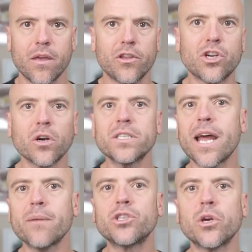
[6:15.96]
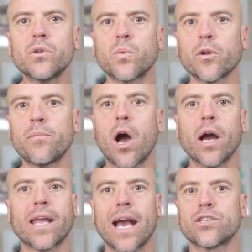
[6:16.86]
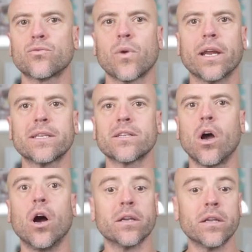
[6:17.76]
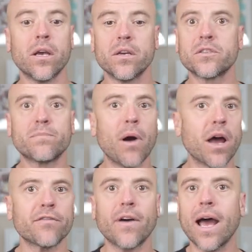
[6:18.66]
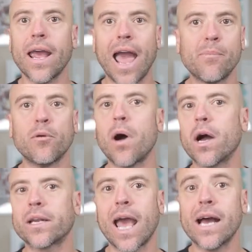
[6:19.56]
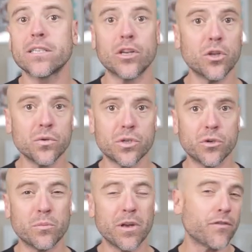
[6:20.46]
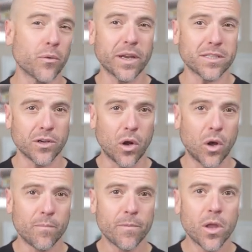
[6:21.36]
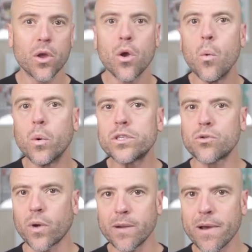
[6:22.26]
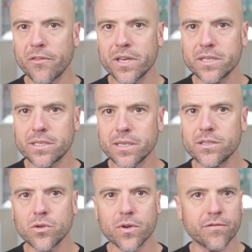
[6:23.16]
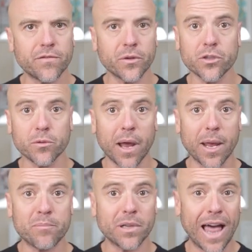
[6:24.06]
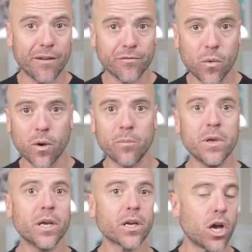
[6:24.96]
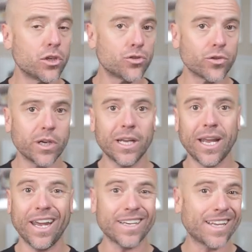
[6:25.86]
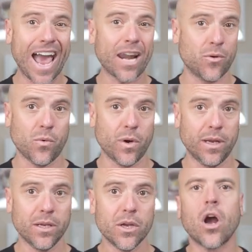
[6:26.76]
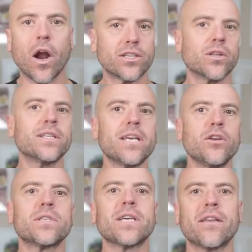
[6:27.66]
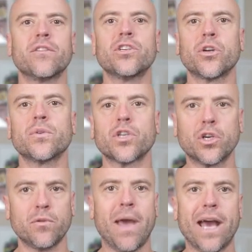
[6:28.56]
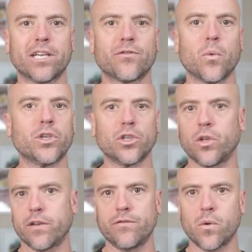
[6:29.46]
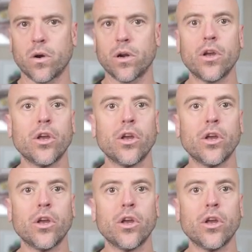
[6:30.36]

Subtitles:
The charts tab shows where the podcast ranks on Spotify, Apple Podcasts, and YouTube, if it ranks at all. What's great about this is you can filter by platform, country, and category. All right, so let's say you decide that this show is a good match for what you're looking for.